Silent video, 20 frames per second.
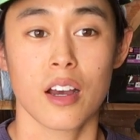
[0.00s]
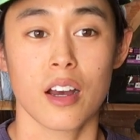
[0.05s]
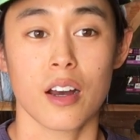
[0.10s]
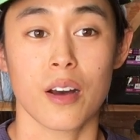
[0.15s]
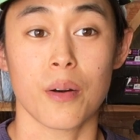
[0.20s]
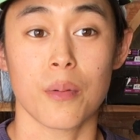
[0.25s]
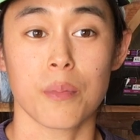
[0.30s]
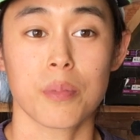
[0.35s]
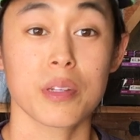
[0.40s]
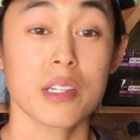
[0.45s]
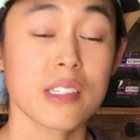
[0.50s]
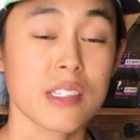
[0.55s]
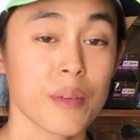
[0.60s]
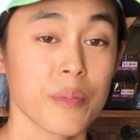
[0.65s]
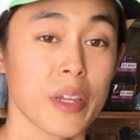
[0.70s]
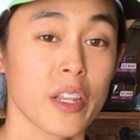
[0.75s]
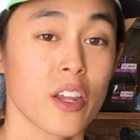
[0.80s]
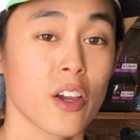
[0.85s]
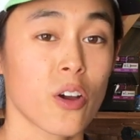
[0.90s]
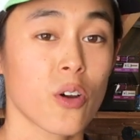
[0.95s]
Um, please let
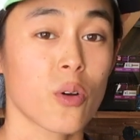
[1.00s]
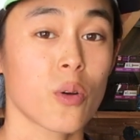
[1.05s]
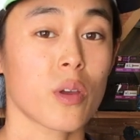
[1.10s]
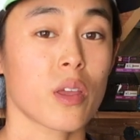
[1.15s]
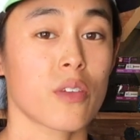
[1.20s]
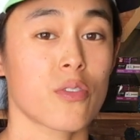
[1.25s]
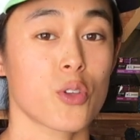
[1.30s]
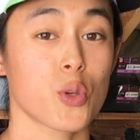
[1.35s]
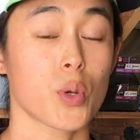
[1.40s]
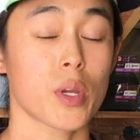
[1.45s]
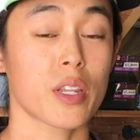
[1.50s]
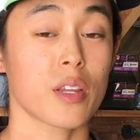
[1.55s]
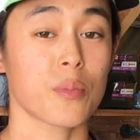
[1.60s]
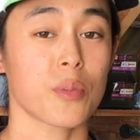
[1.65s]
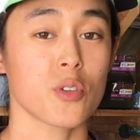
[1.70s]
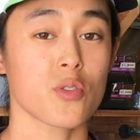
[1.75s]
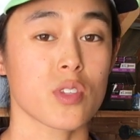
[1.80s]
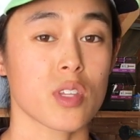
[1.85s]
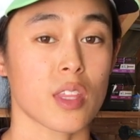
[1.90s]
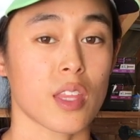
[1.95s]
me know if you end up
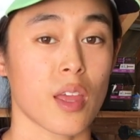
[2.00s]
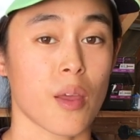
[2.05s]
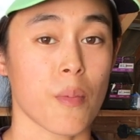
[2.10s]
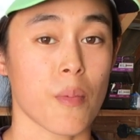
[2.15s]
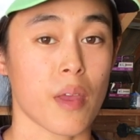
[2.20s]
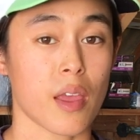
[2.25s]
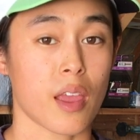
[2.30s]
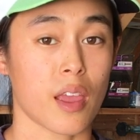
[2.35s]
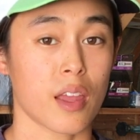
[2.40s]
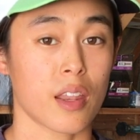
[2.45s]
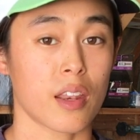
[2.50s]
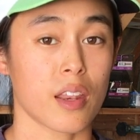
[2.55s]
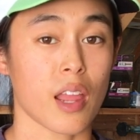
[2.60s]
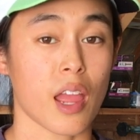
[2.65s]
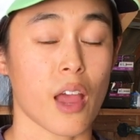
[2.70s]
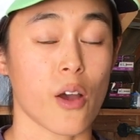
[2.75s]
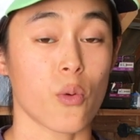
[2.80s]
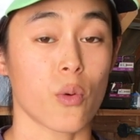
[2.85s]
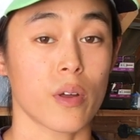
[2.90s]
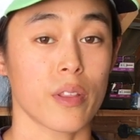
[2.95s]
using them and
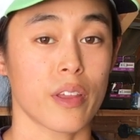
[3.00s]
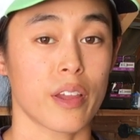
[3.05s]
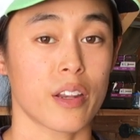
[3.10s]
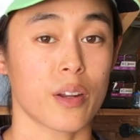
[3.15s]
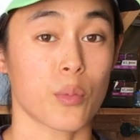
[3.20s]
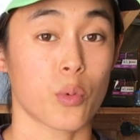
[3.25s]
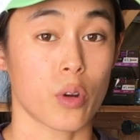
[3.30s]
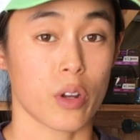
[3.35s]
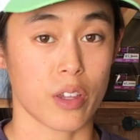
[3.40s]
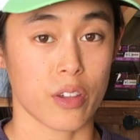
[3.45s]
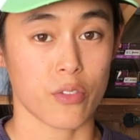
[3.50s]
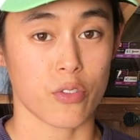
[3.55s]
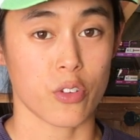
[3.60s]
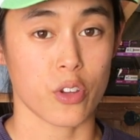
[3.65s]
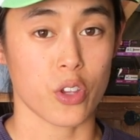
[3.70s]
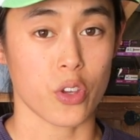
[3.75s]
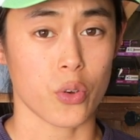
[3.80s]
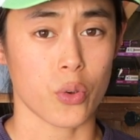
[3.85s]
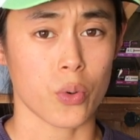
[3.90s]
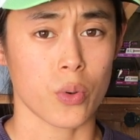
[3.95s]
how well they end up working for
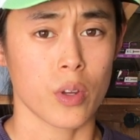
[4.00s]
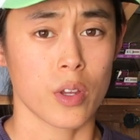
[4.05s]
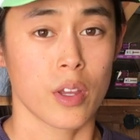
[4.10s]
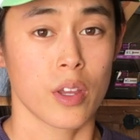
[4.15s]
you.